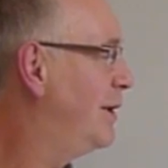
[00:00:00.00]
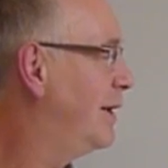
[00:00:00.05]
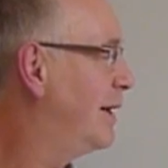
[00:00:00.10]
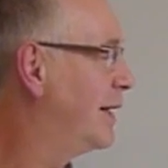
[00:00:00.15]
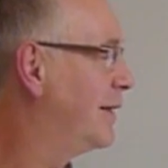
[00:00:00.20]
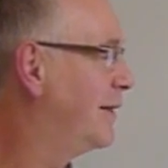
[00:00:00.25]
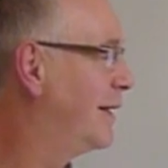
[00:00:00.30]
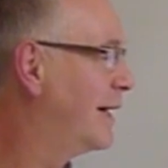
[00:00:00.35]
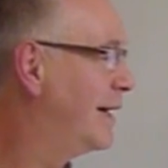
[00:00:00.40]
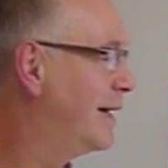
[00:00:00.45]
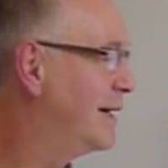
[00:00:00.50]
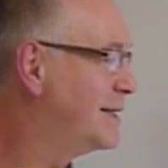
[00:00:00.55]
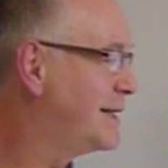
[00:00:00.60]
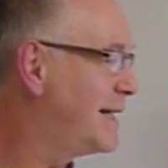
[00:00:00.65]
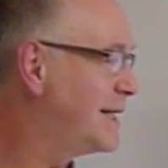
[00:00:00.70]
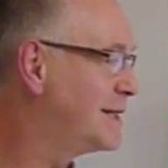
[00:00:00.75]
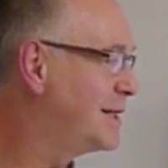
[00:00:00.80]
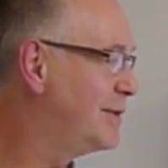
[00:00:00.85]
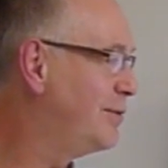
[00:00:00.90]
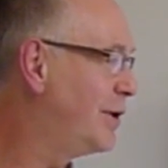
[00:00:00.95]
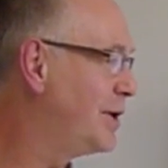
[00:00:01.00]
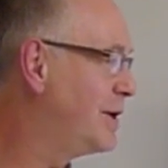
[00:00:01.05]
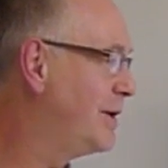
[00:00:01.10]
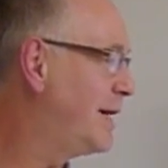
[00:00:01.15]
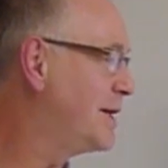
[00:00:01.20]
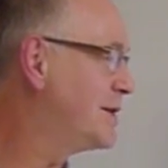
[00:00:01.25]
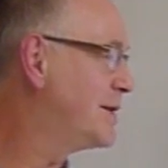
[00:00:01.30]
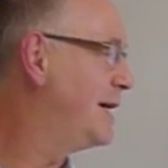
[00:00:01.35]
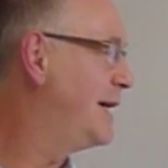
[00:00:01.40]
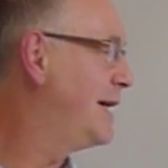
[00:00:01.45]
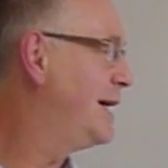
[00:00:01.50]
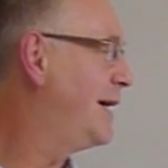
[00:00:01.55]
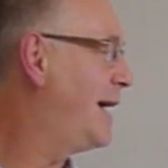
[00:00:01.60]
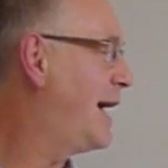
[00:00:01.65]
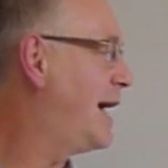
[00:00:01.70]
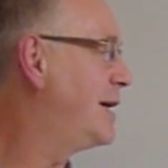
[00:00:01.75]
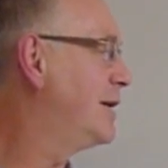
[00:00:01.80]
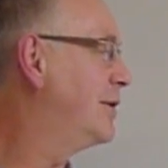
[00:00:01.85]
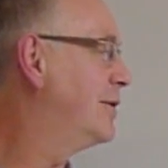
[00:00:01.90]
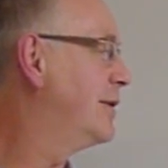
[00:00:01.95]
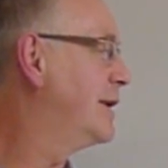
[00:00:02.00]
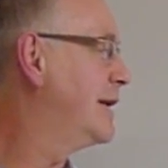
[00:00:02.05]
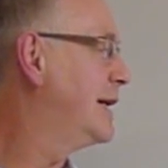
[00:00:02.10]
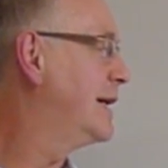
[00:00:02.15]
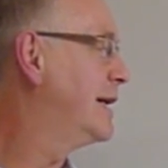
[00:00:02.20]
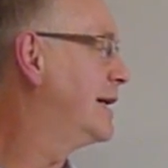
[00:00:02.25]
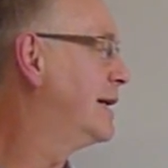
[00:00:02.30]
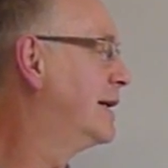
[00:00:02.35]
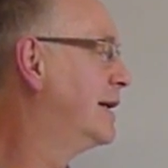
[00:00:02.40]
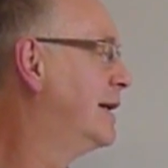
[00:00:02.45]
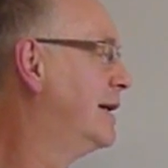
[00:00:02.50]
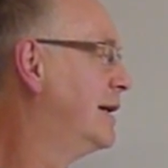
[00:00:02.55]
line there is actually what you actually hear at your ear.